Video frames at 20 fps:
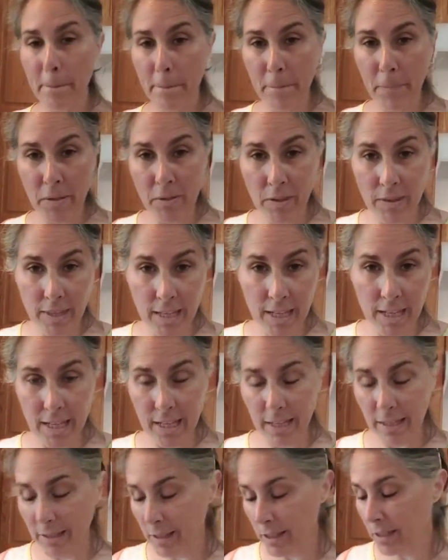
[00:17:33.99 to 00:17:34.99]
But the thing
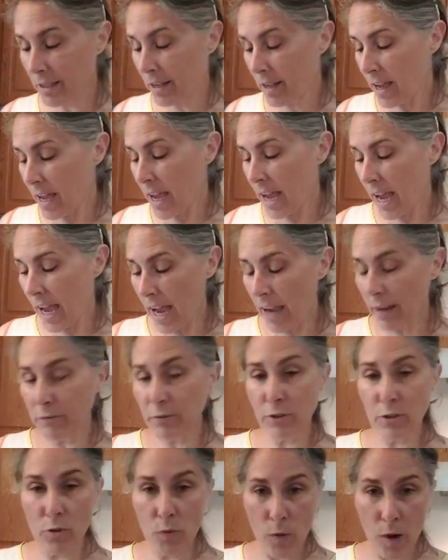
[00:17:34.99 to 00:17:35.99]
is,
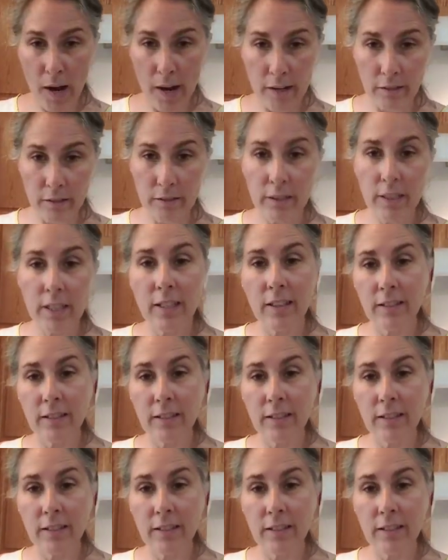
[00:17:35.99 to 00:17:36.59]
after a while,